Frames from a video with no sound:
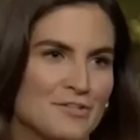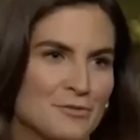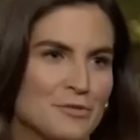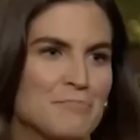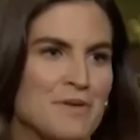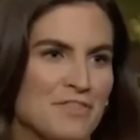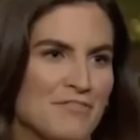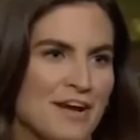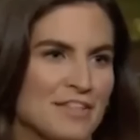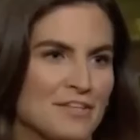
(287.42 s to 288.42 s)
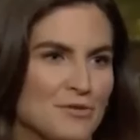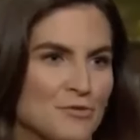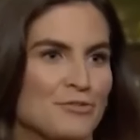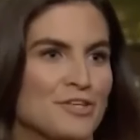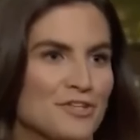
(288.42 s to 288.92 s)
also lament the fact that you
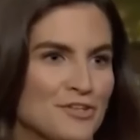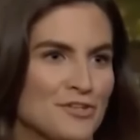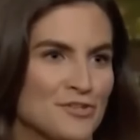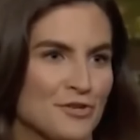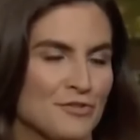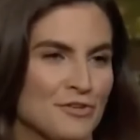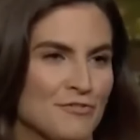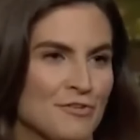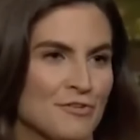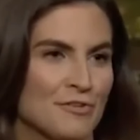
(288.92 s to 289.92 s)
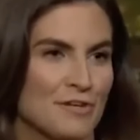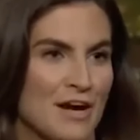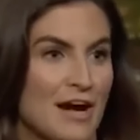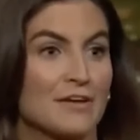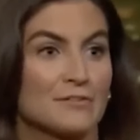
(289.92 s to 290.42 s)
don't think the conservative
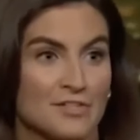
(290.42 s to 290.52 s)
guy,